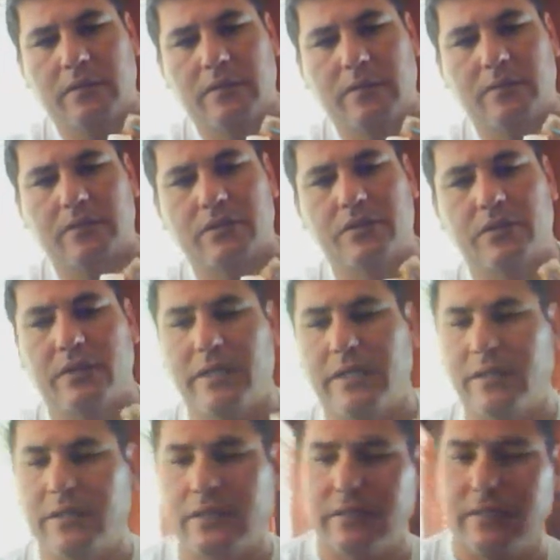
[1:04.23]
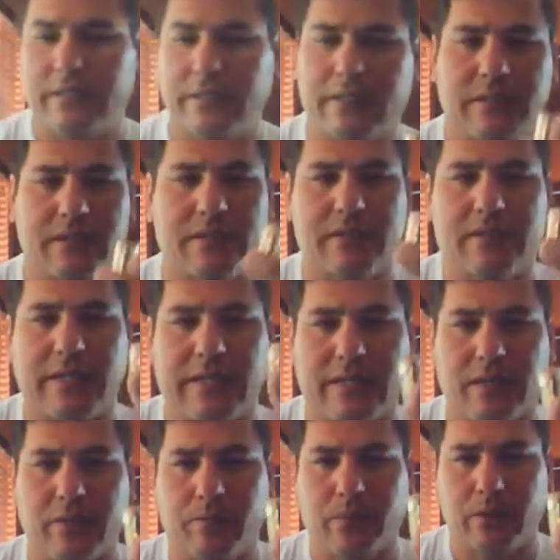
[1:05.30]
I'm going to show you how you take this tank
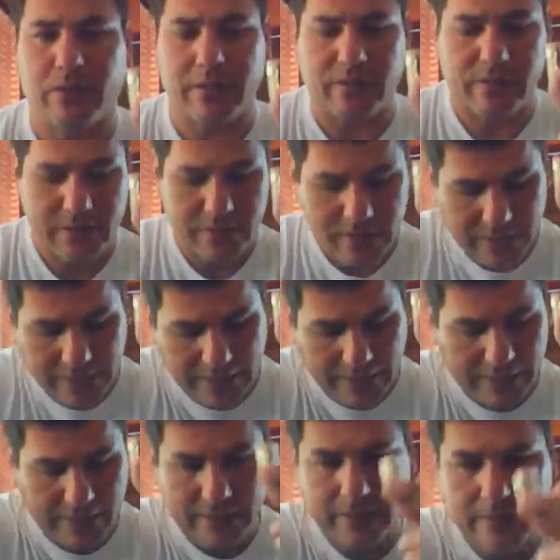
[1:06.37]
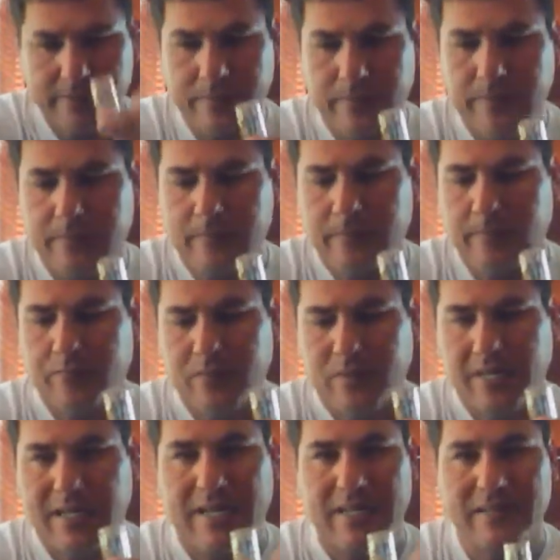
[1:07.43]
apart. Now this tank
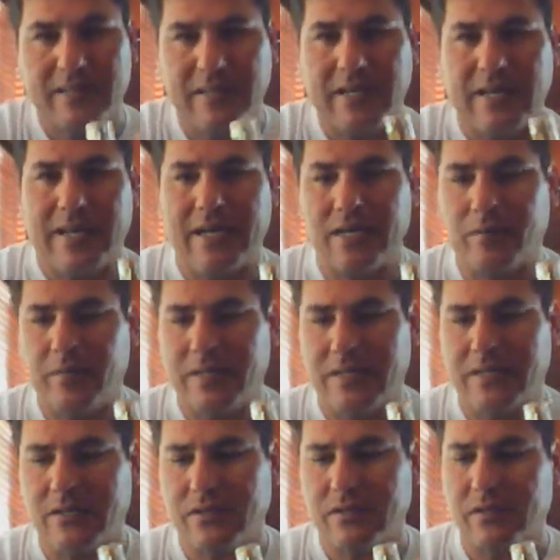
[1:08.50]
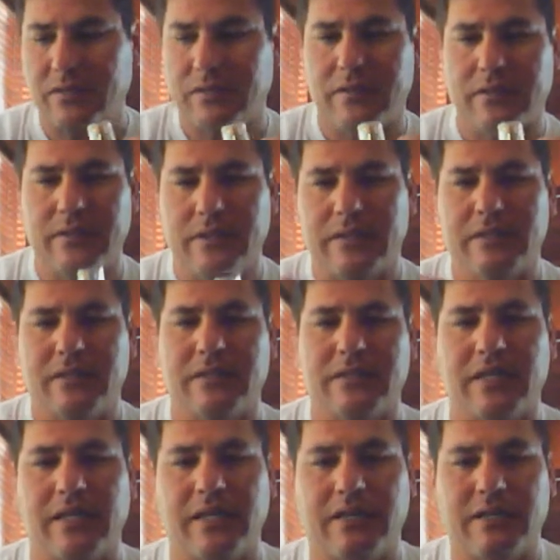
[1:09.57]
has an atomizer
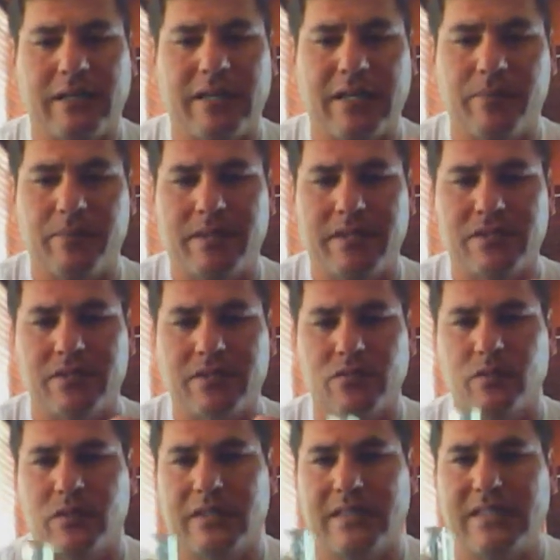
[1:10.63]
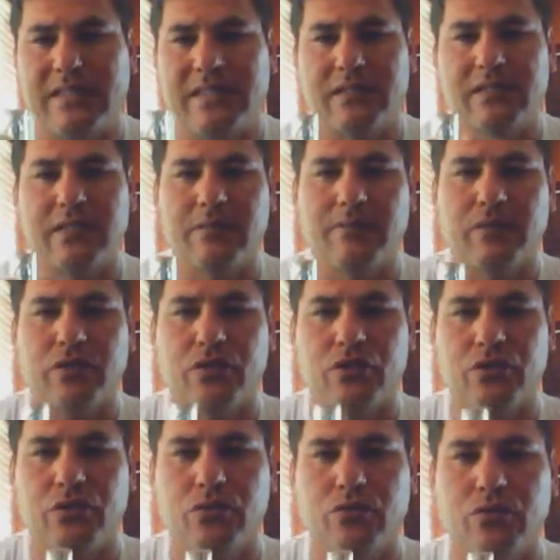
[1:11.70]
inside it. Atomizer is what heats up the
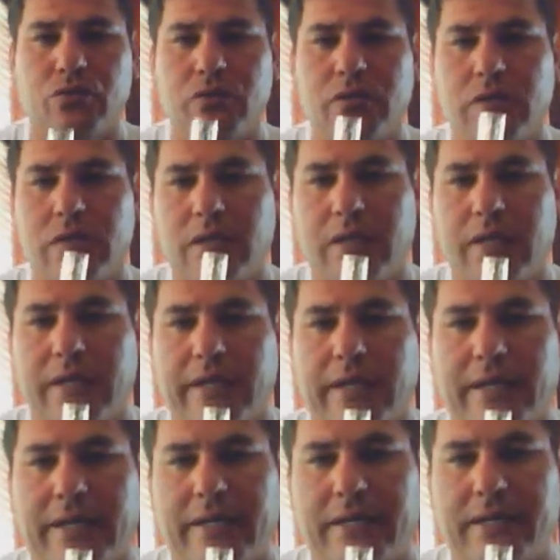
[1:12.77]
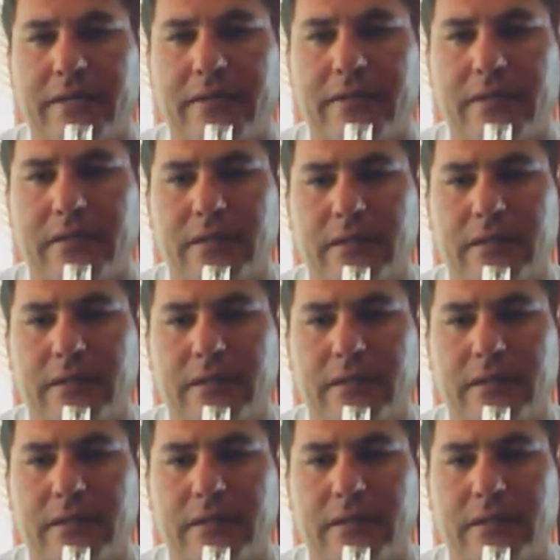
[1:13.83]
juice and